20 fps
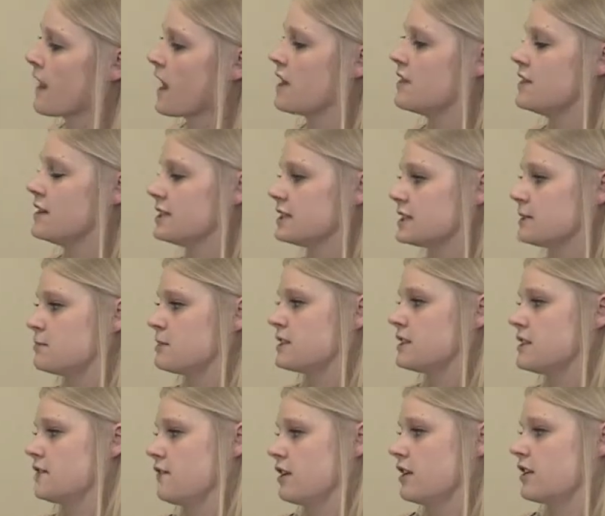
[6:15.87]
and this
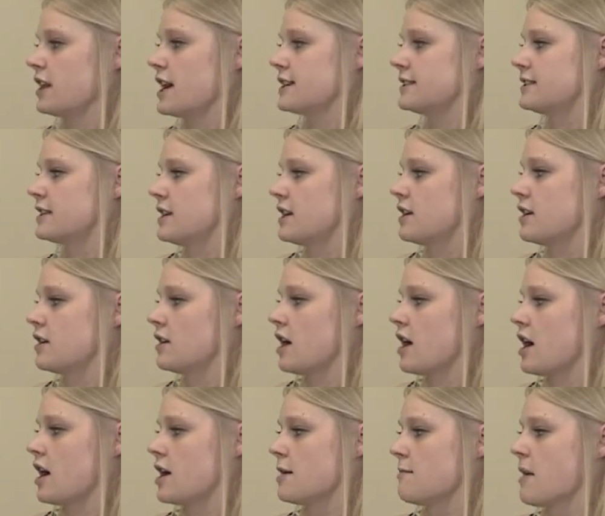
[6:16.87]
specific lesson
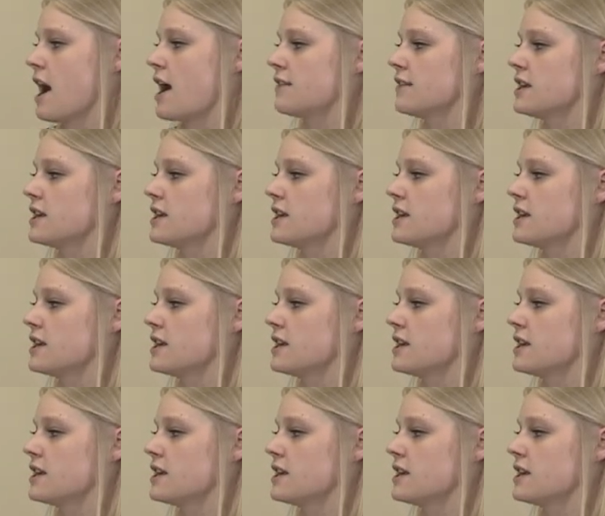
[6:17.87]
had